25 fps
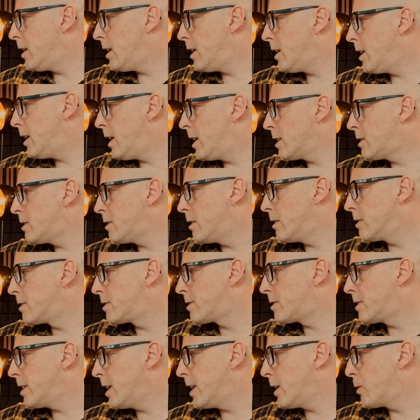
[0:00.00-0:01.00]
actually
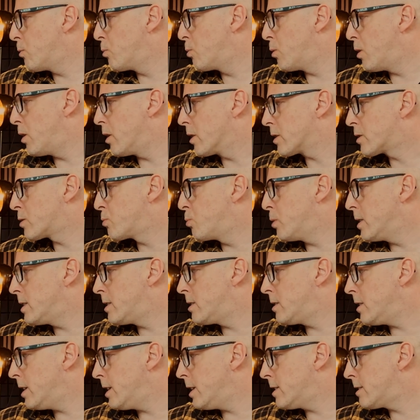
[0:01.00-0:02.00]
still works,
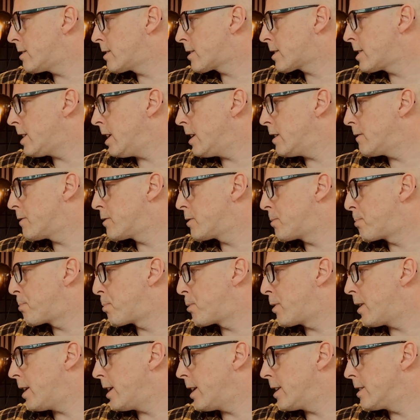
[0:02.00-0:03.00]
which is kind of
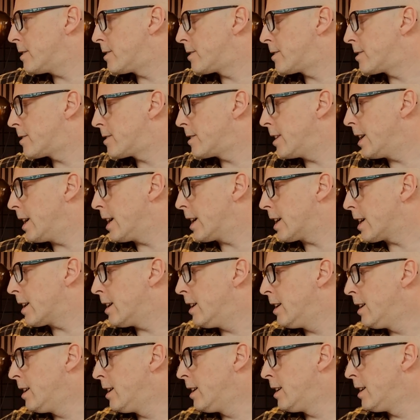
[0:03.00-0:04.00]

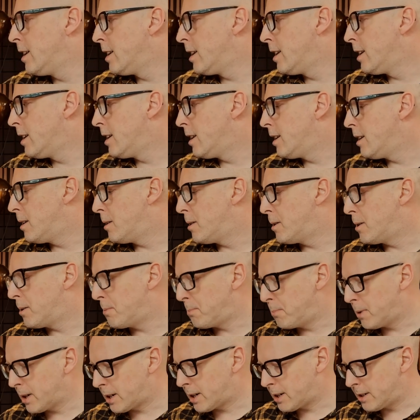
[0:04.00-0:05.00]
surprising
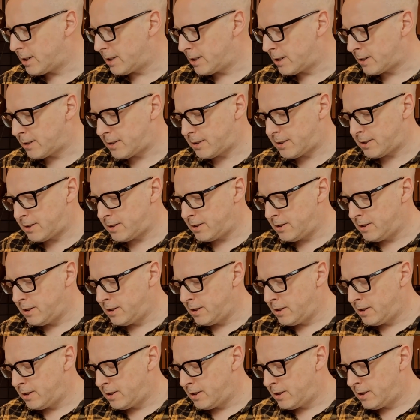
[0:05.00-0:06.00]
because
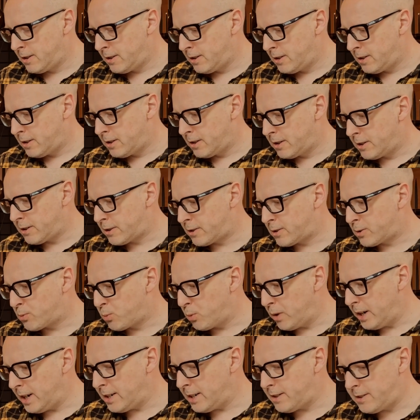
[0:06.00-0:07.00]
the
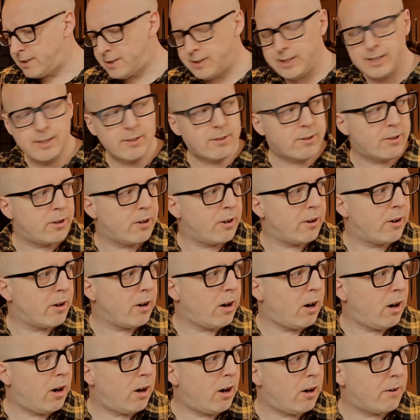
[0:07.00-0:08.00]
switch is turned
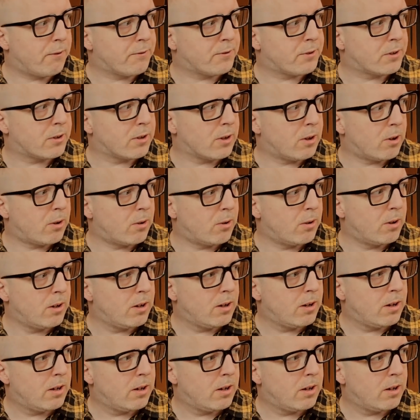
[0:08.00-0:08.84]
off, so